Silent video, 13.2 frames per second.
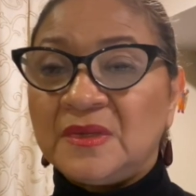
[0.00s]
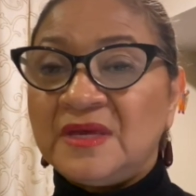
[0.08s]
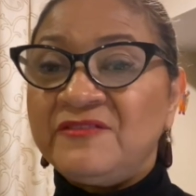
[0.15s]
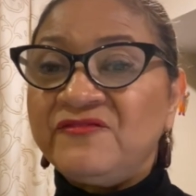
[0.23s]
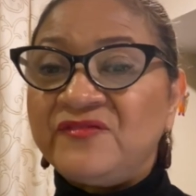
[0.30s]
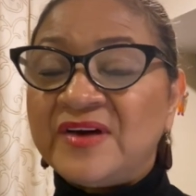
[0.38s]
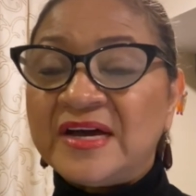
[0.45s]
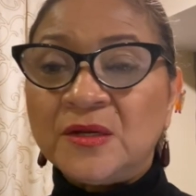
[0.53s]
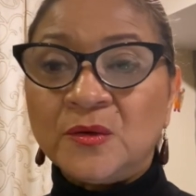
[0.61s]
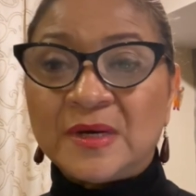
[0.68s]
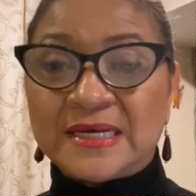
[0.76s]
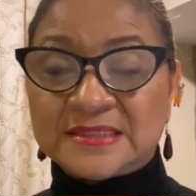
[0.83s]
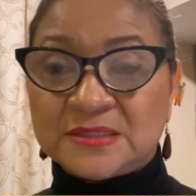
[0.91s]
and follow
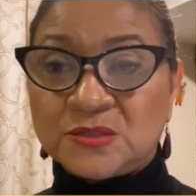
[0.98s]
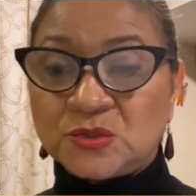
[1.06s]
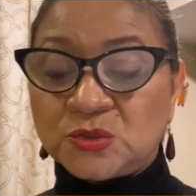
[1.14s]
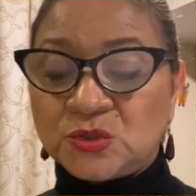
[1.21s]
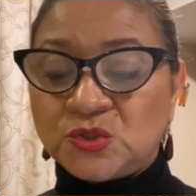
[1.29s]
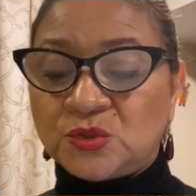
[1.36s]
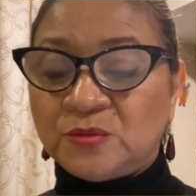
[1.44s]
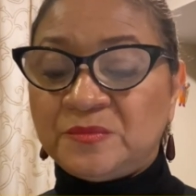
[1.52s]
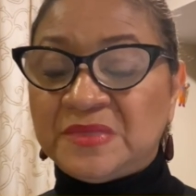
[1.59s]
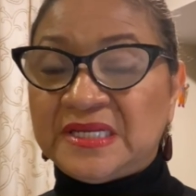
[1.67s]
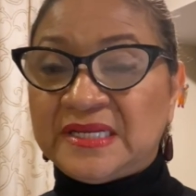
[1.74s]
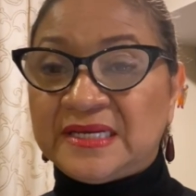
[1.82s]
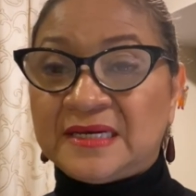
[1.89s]
us in social
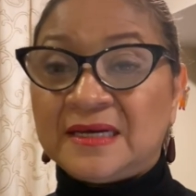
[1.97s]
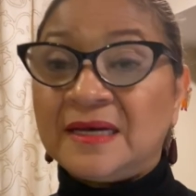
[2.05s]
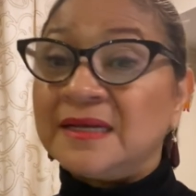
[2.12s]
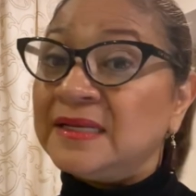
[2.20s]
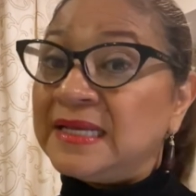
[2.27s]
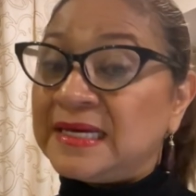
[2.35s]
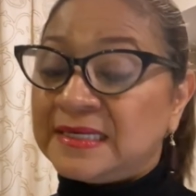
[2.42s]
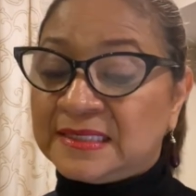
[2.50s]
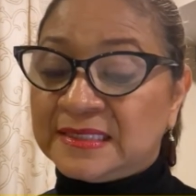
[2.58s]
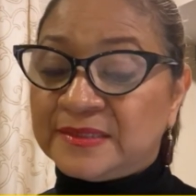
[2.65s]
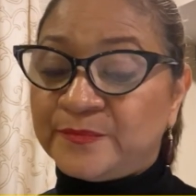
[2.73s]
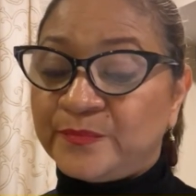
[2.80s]
media at LACLA.